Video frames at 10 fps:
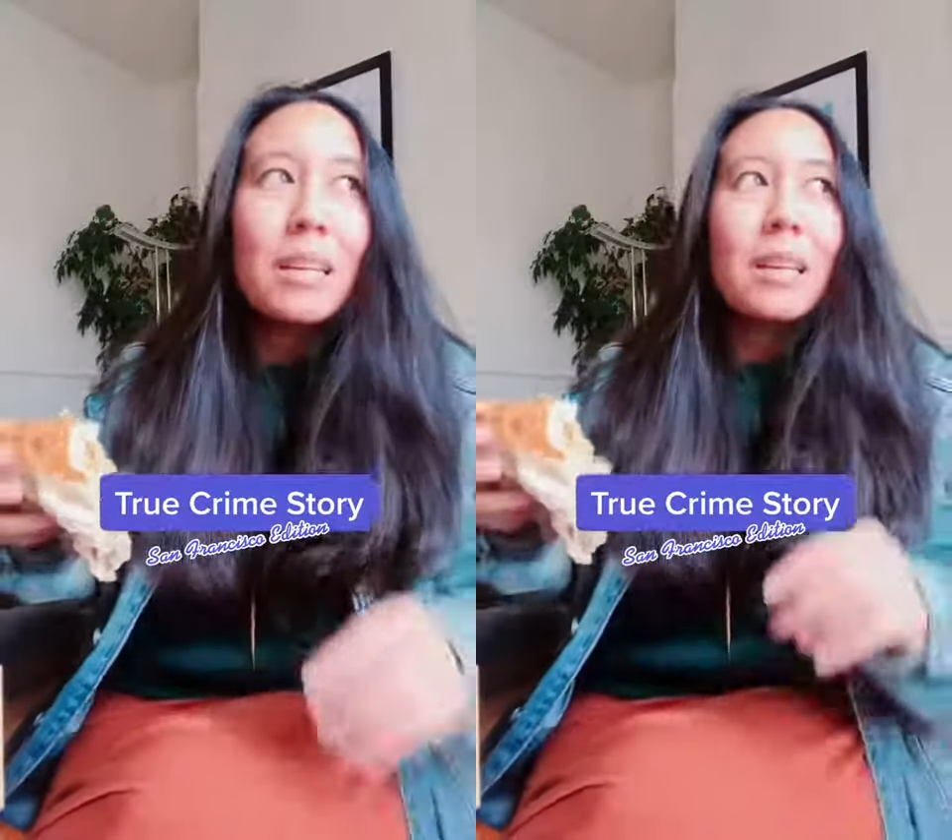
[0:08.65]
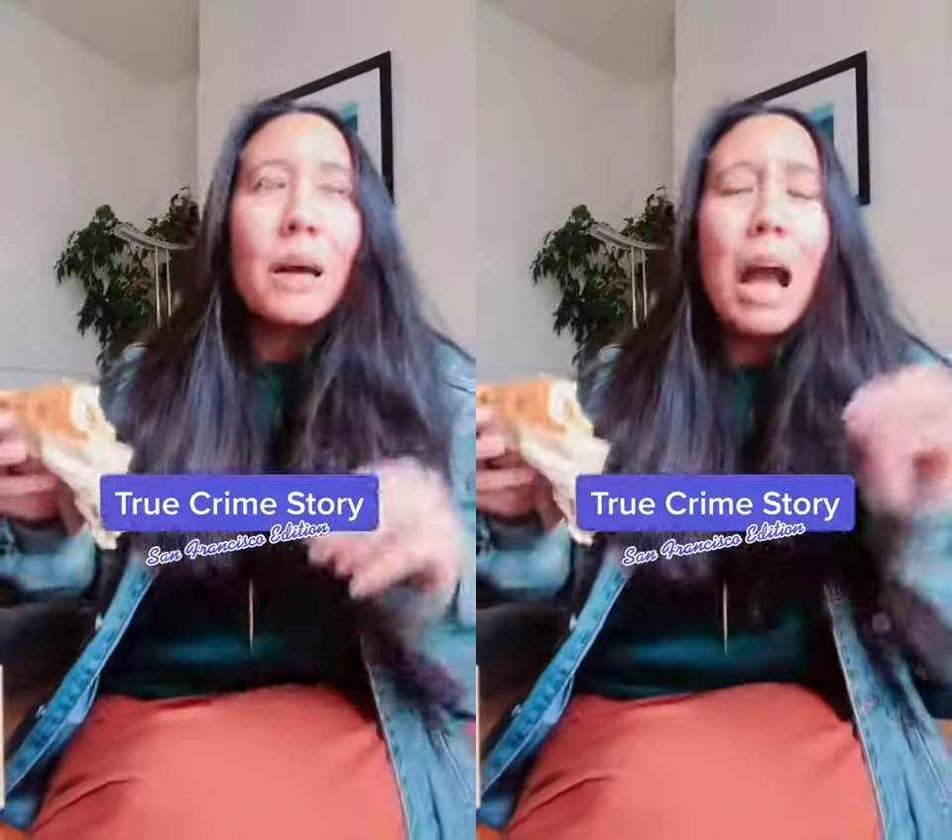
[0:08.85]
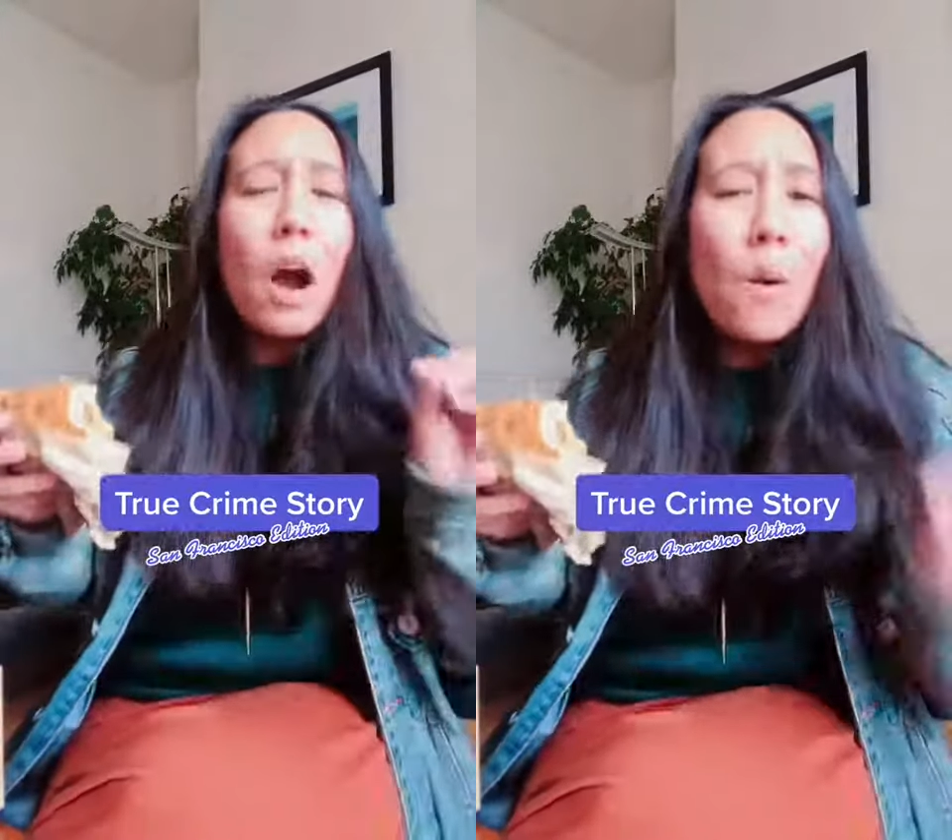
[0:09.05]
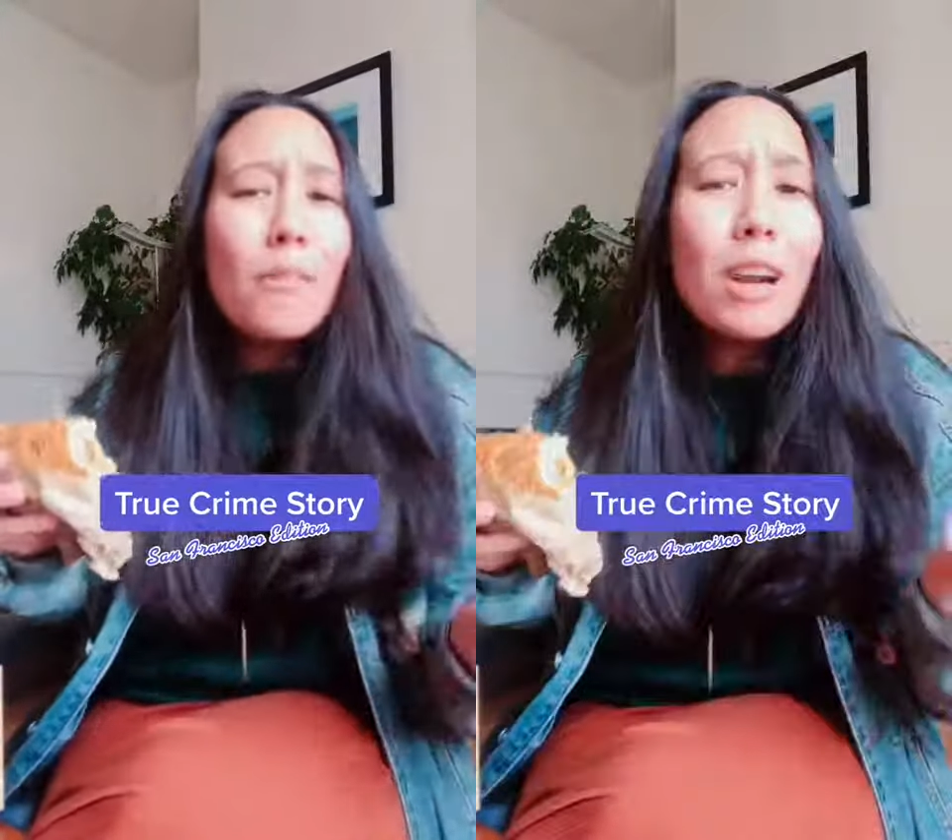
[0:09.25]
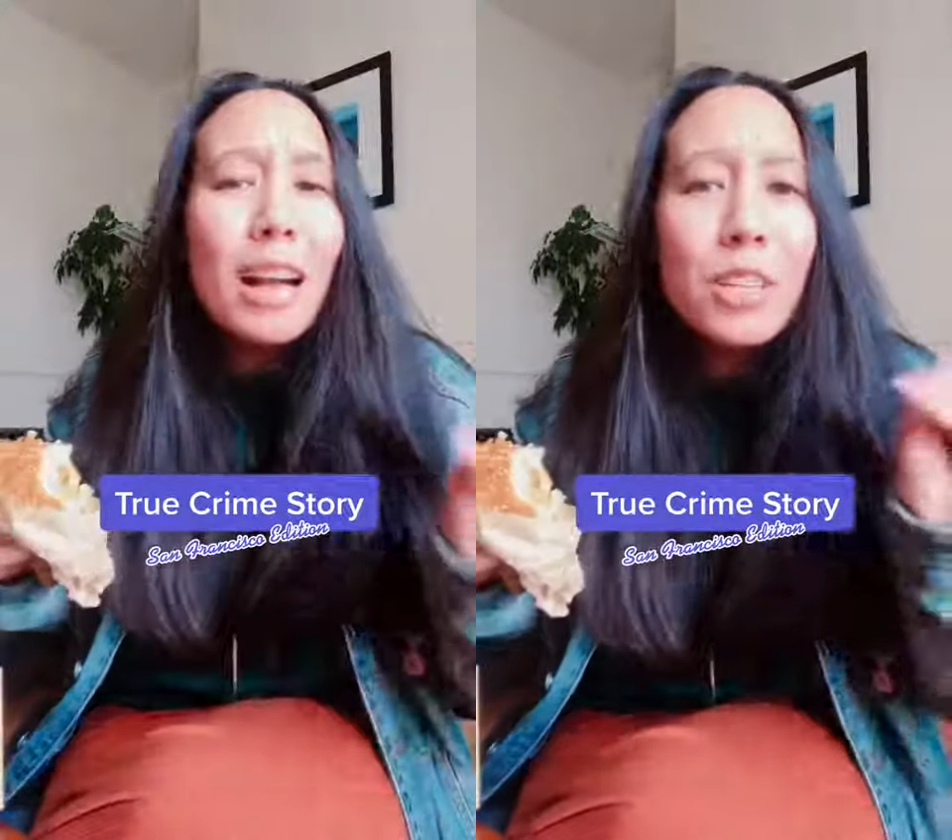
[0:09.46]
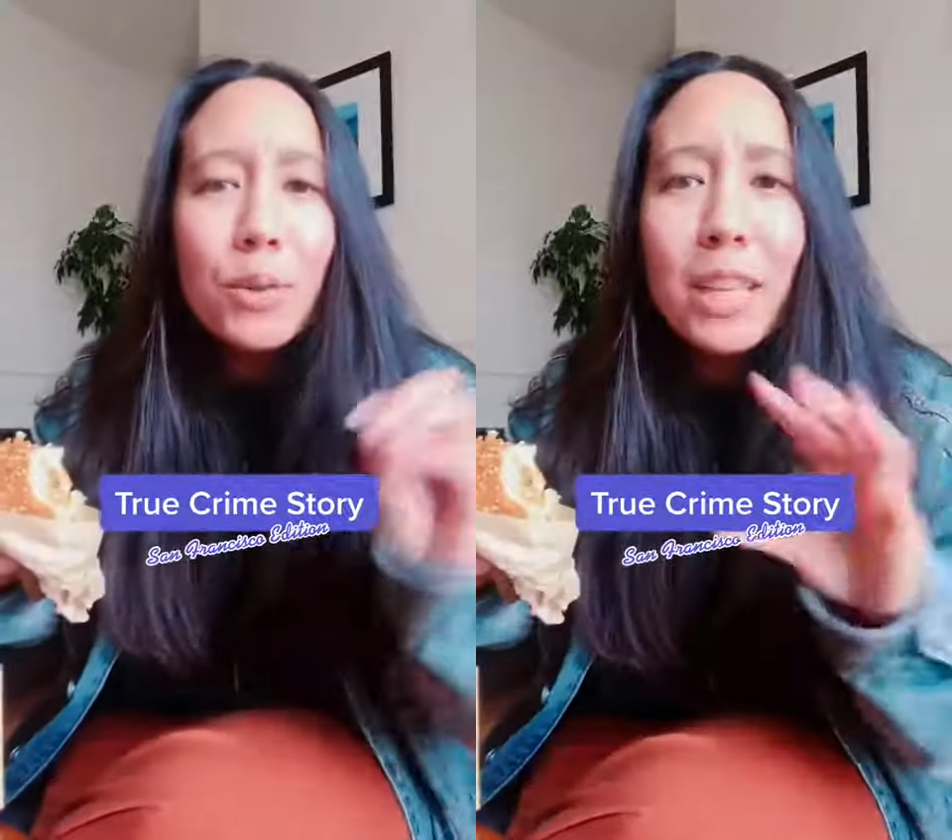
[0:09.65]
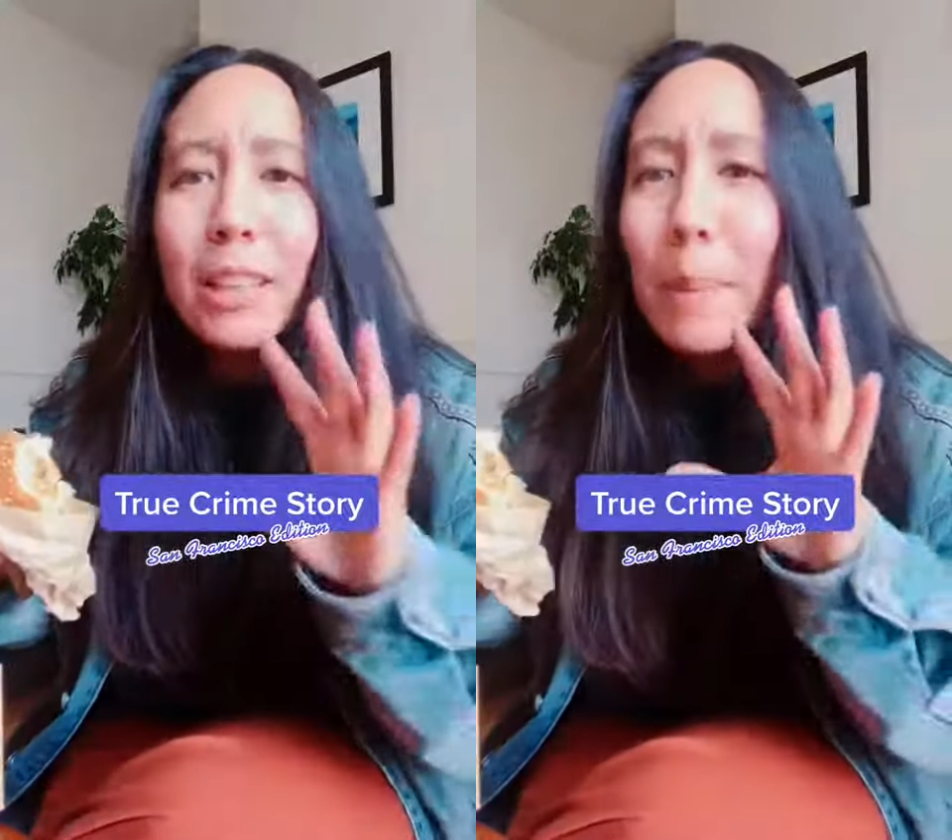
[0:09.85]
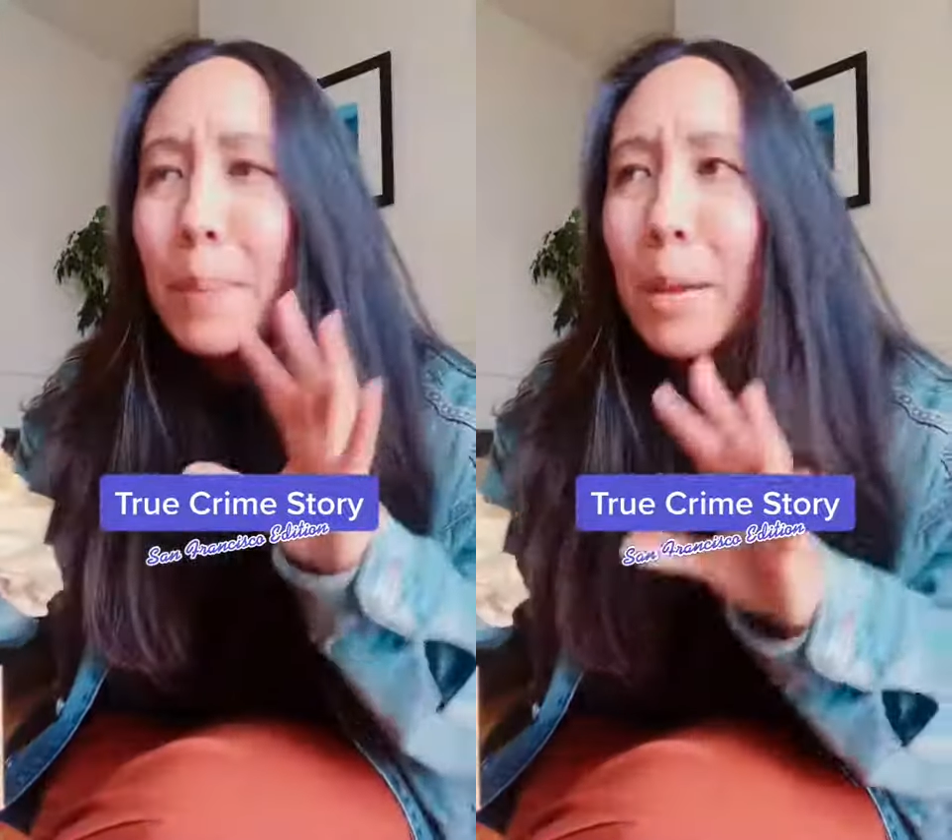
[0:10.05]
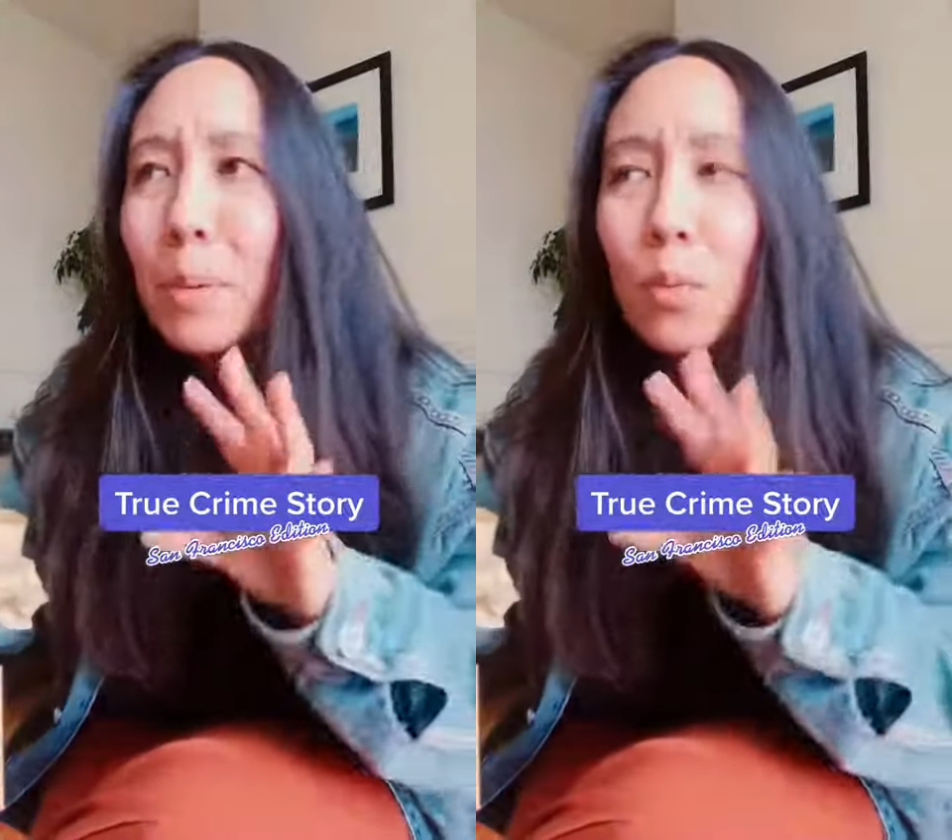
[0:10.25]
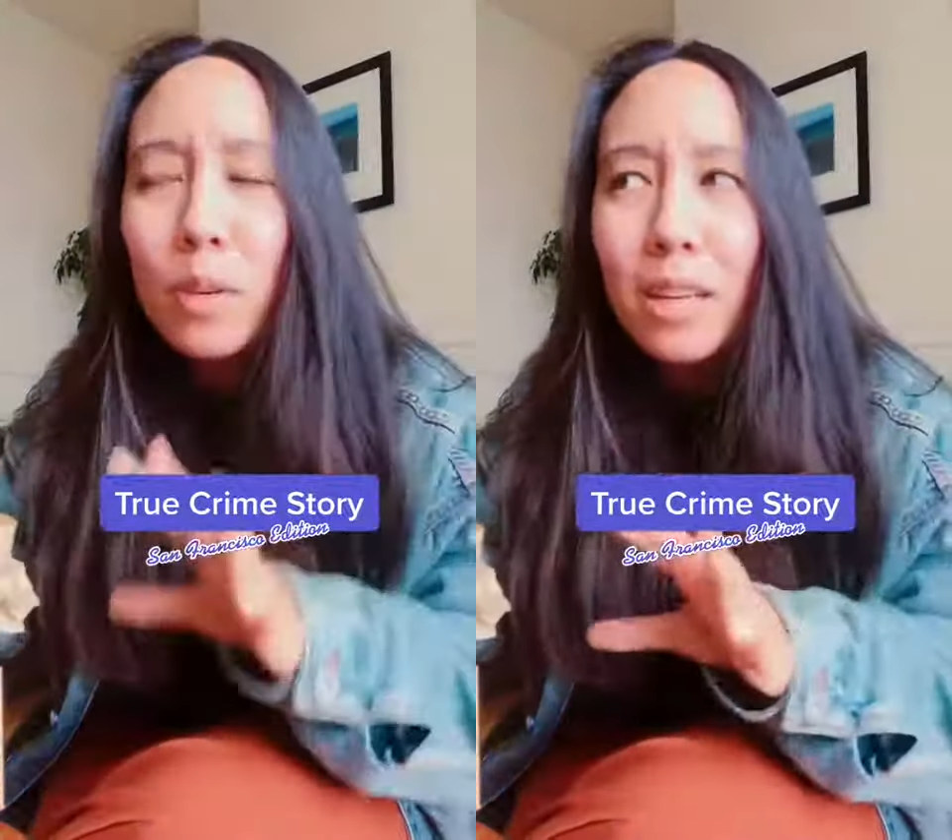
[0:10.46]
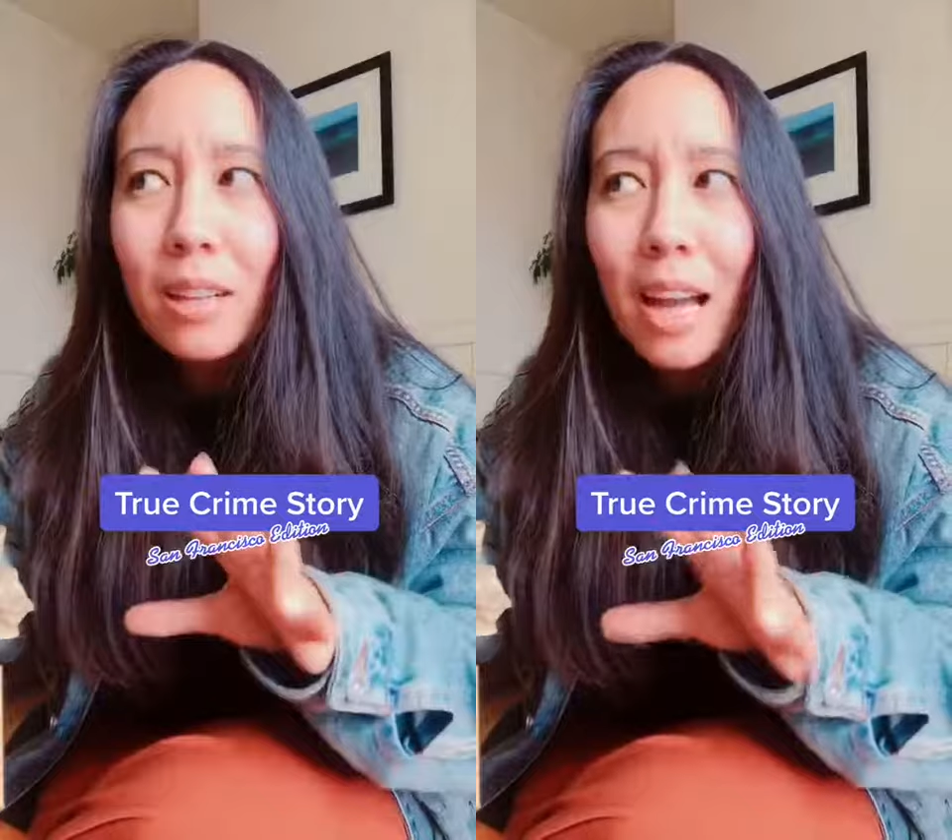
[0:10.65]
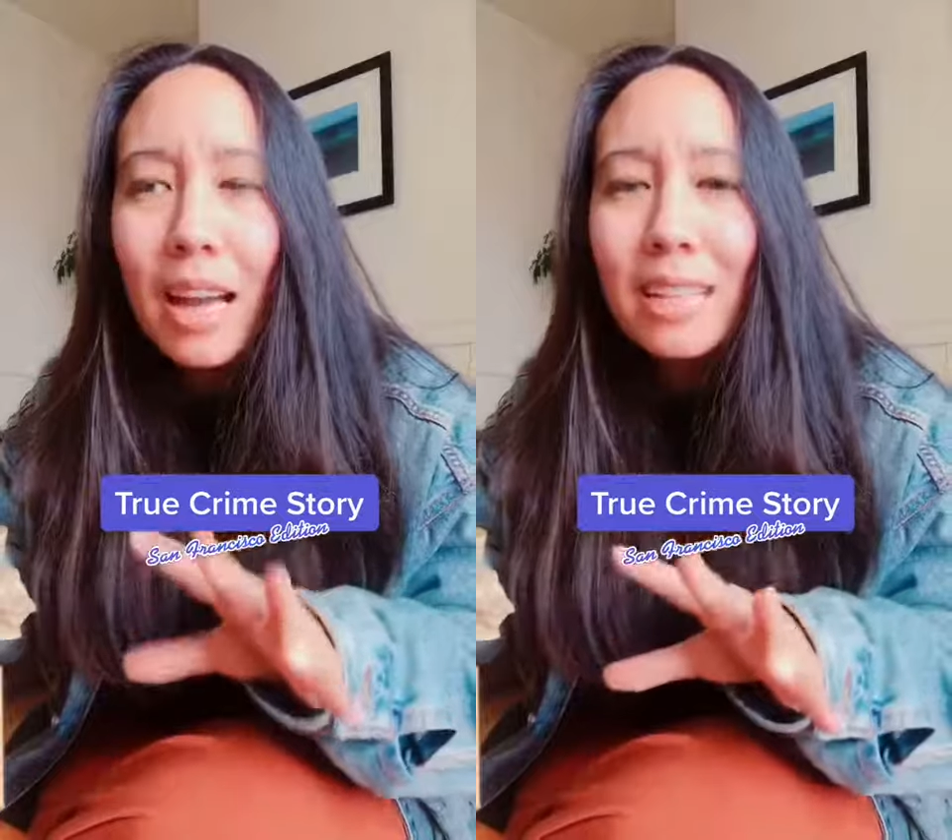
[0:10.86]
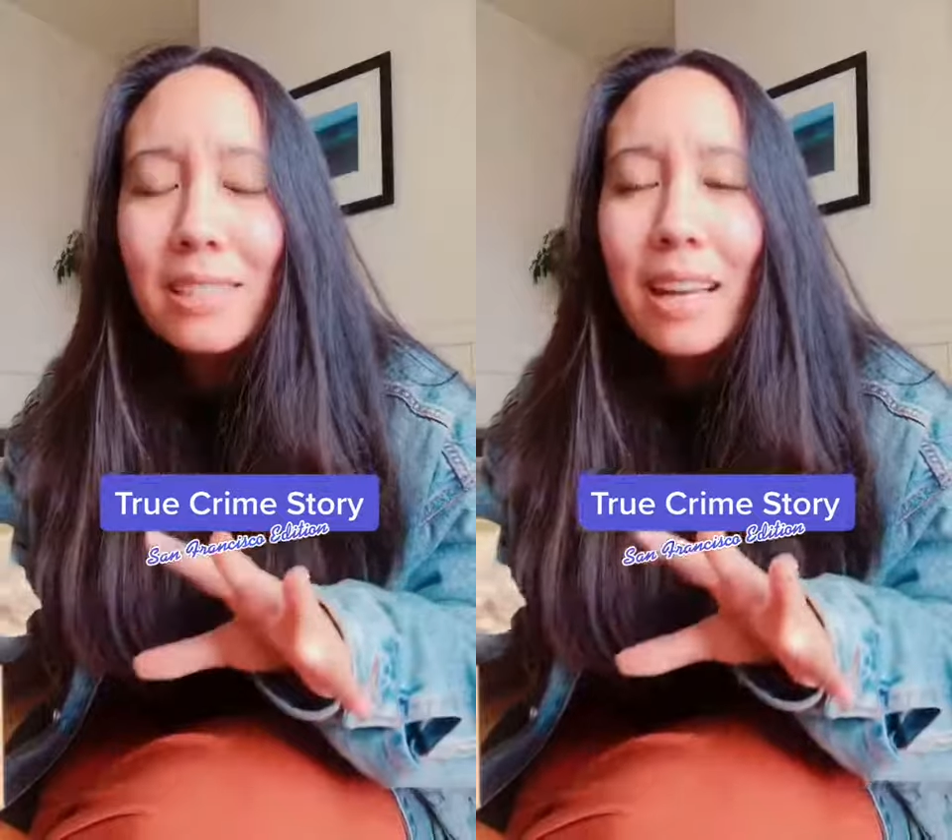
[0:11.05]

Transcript: However, I don't think that people realize